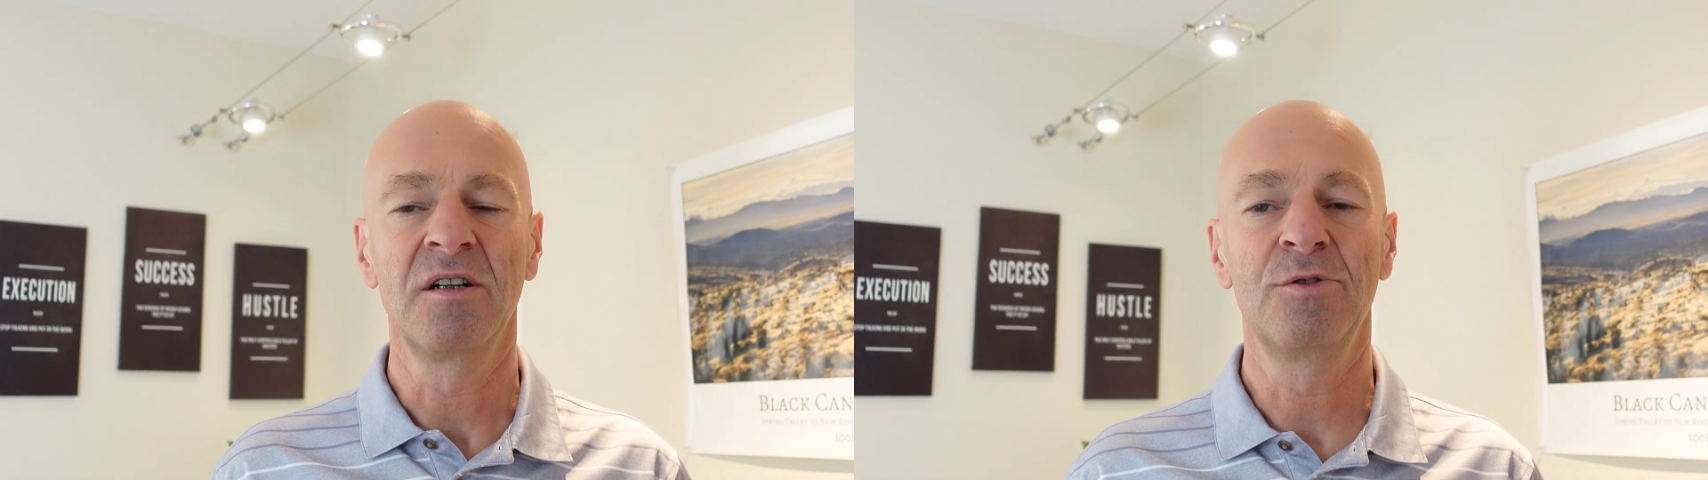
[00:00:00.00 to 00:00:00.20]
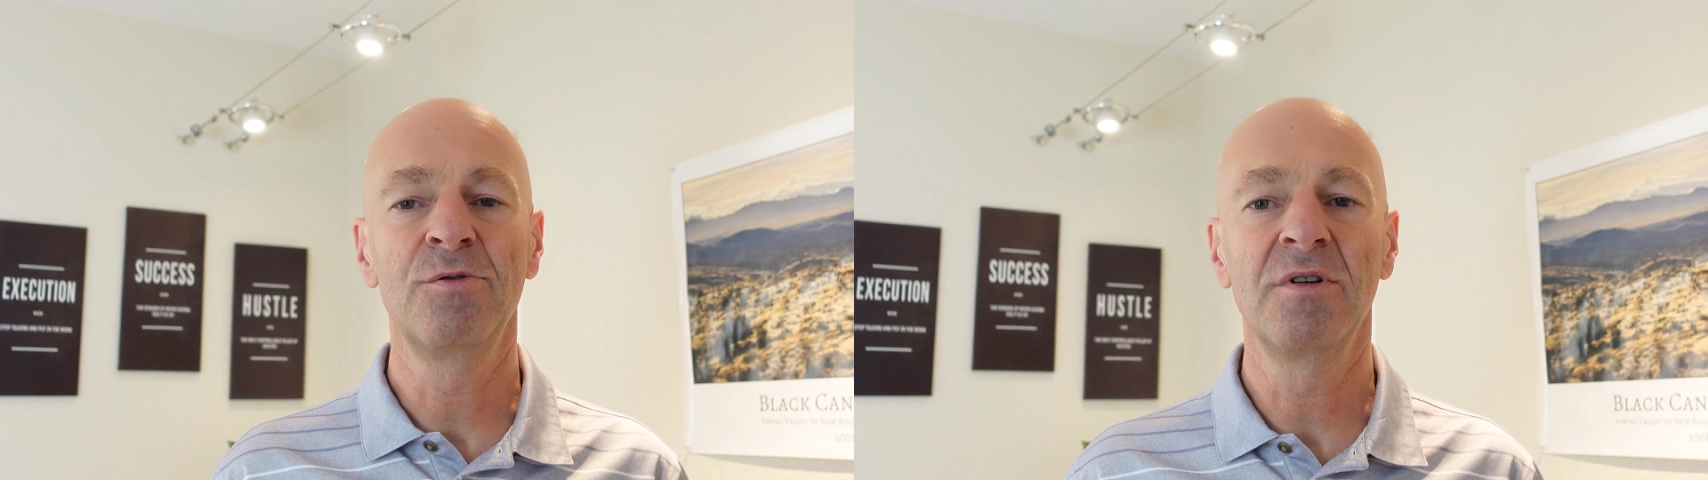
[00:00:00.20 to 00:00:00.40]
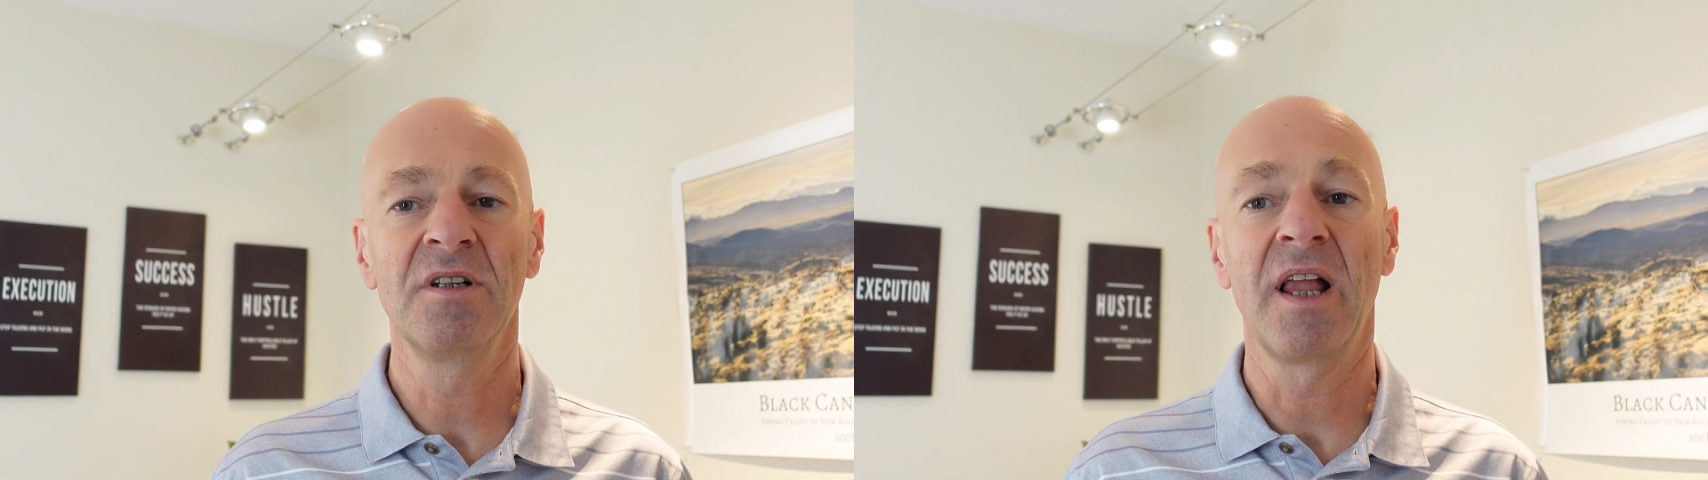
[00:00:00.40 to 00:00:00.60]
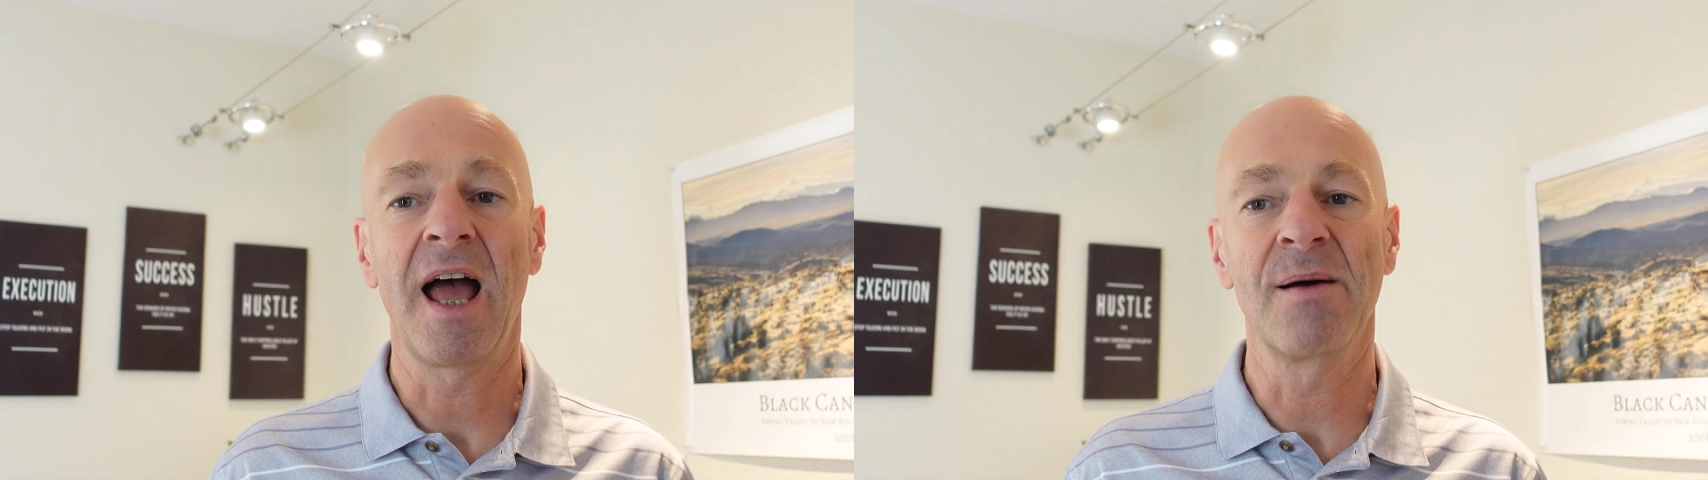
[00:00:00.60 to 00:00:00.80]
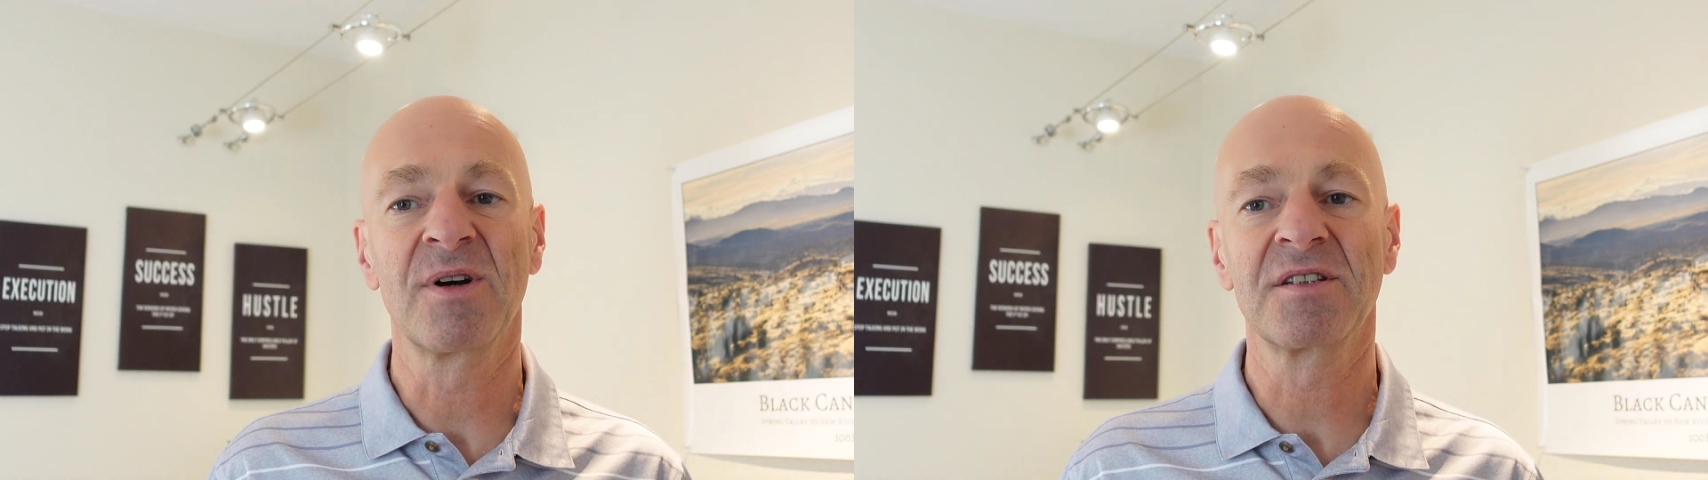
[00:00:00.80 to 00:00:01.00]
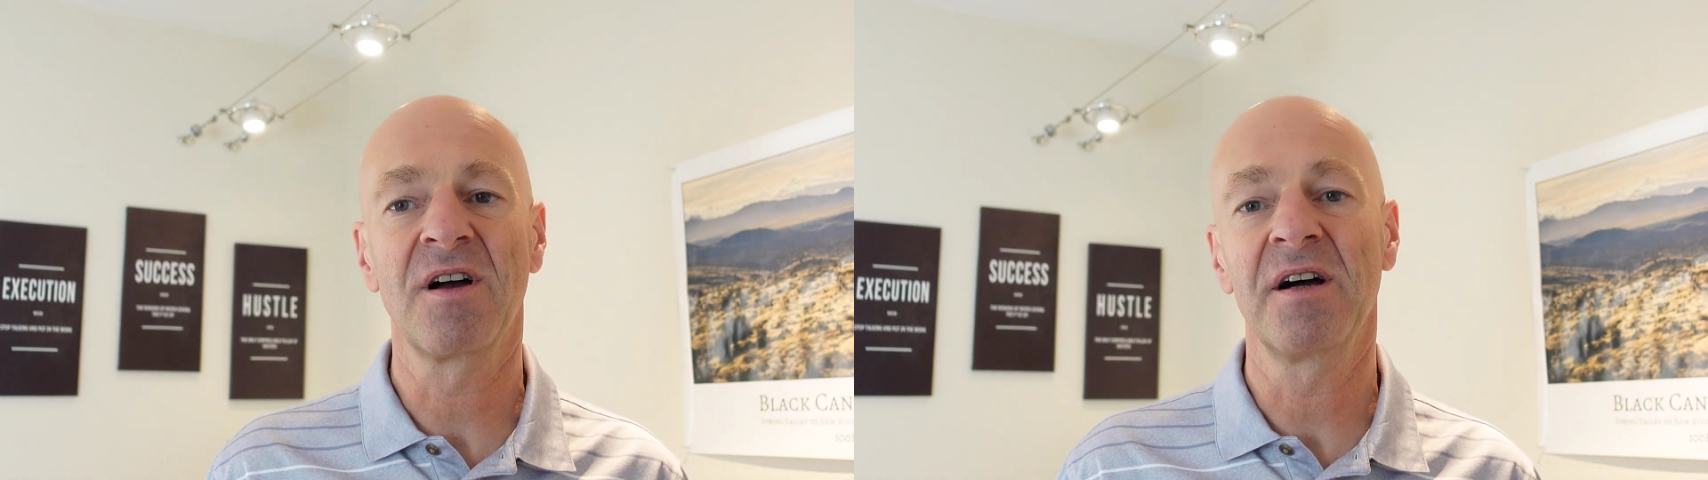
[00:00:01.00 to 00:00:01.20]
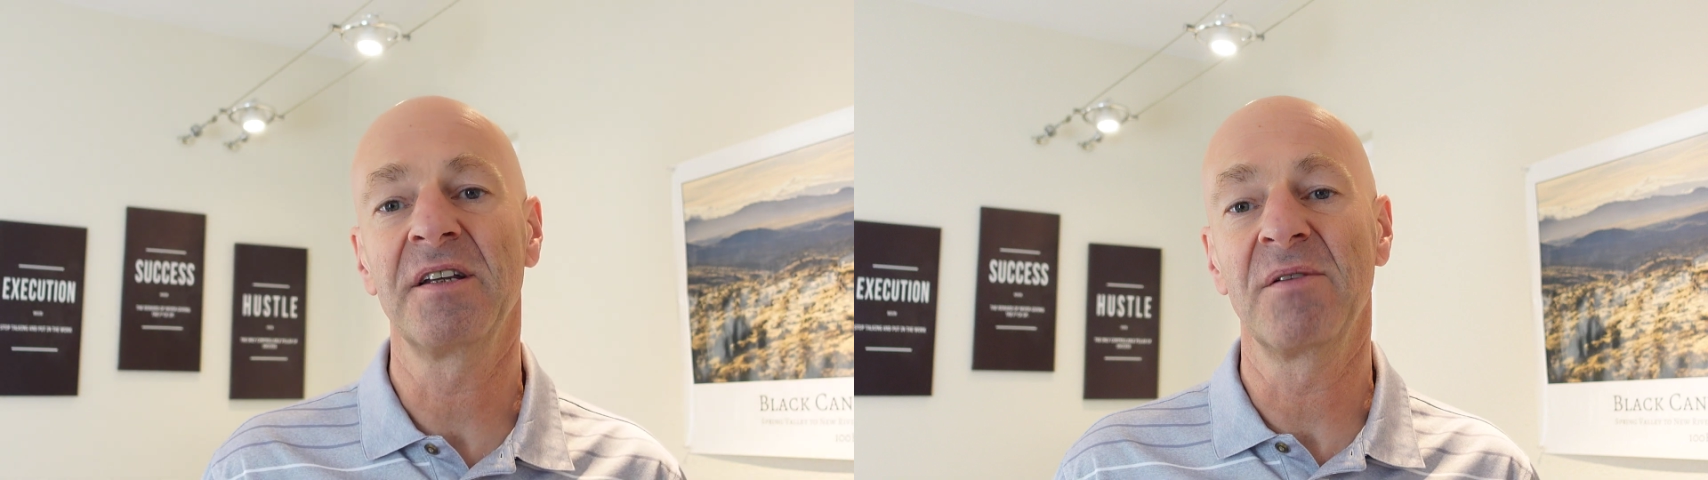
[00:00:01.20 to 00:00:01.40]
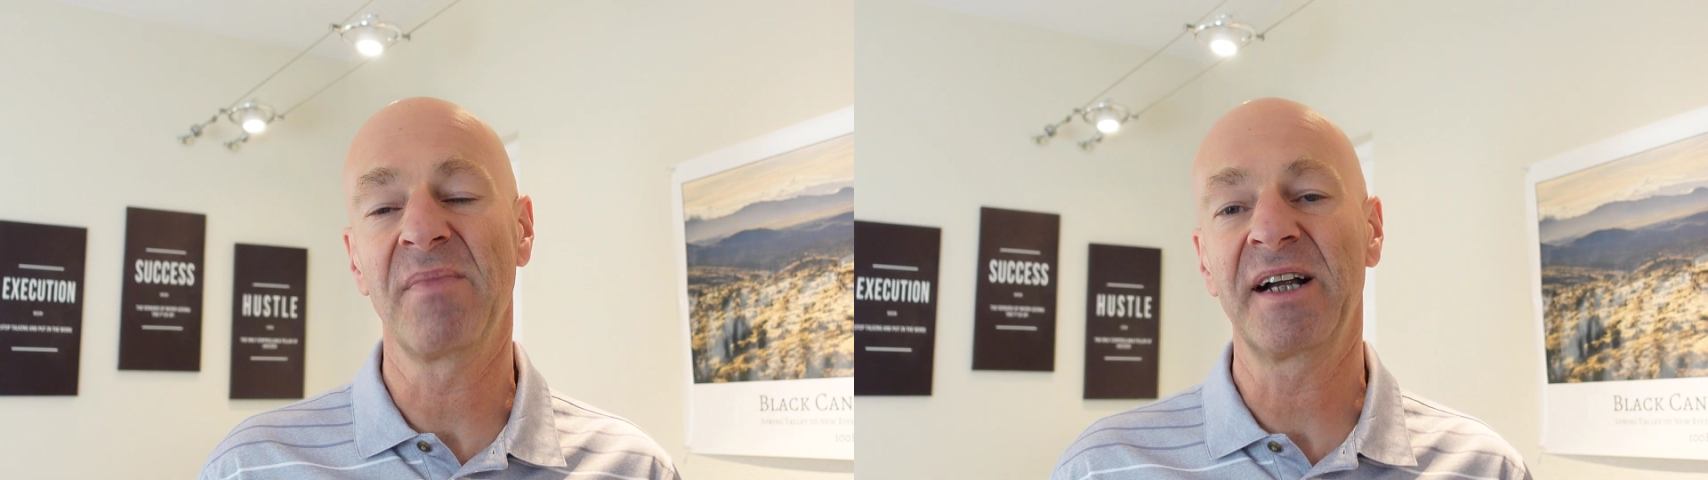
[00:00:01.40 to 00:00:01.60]
Google, Amazon
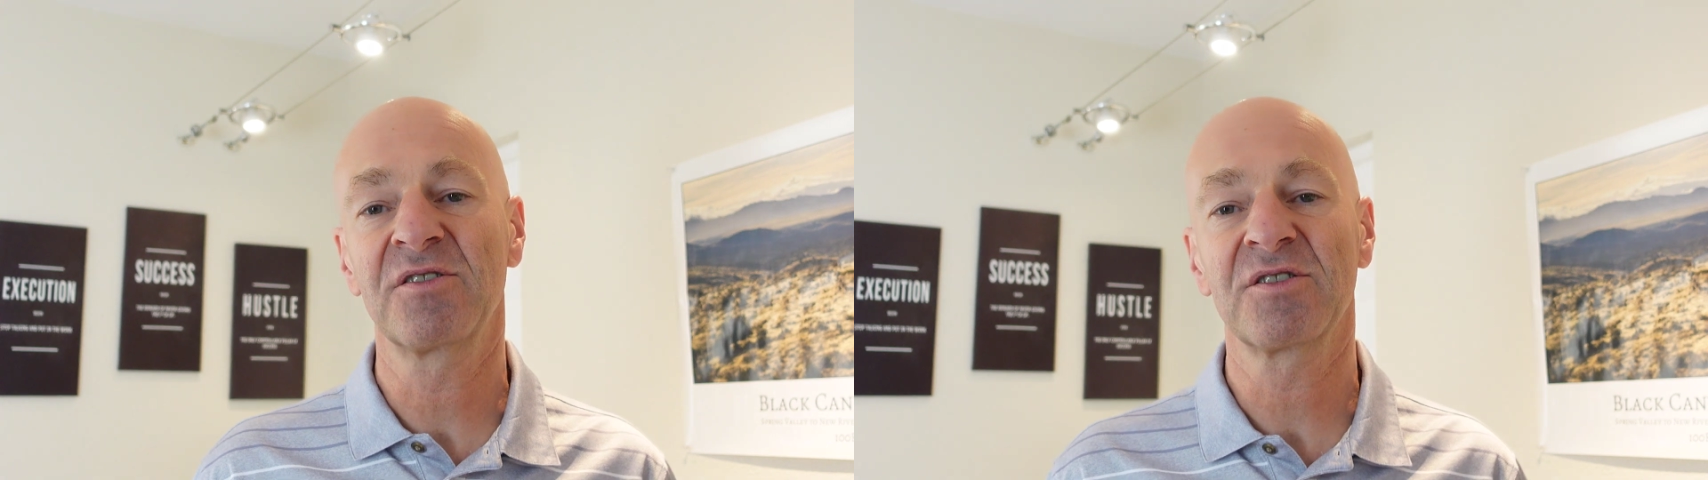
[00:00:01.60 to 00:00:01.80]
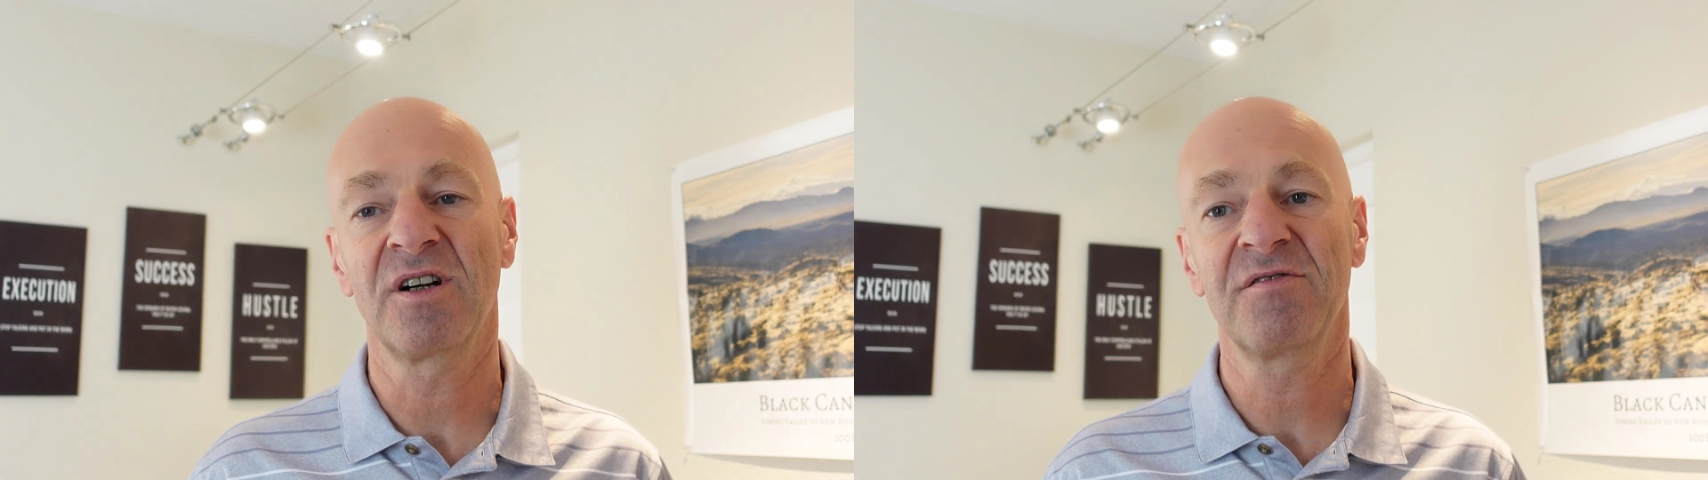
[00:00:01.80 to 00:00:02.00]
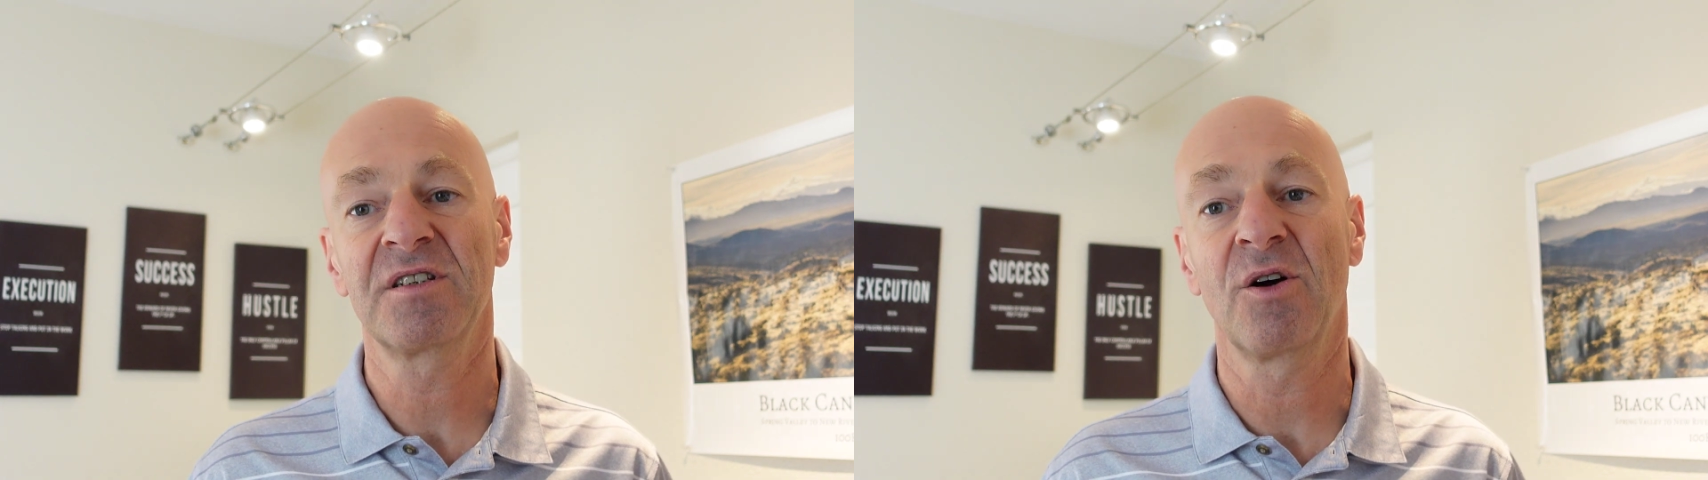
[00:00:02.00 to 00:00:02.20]
and Microsoft,